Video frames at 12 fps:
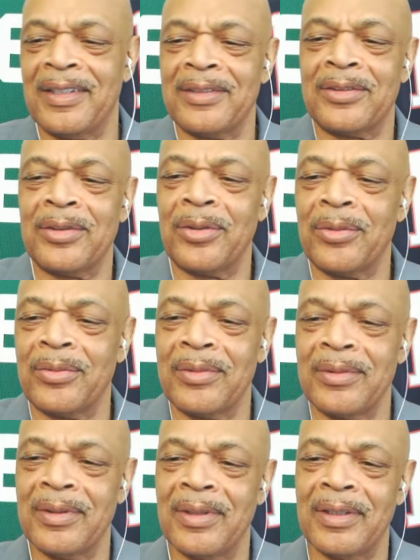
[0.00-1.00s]
So
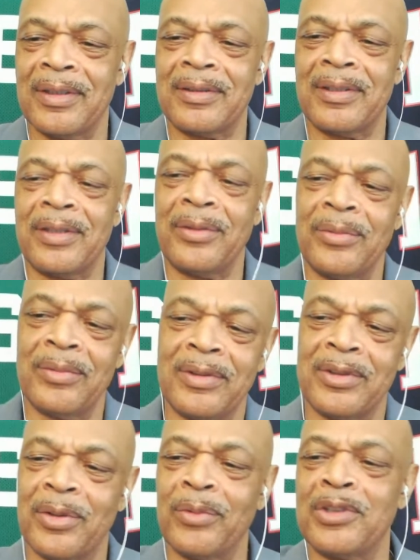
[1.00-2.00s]
I tell you,
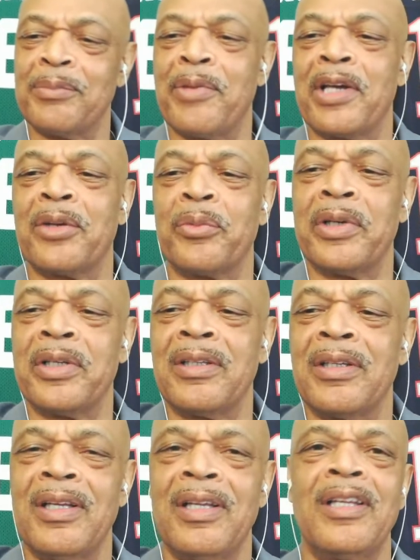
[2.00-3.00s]
it's always better when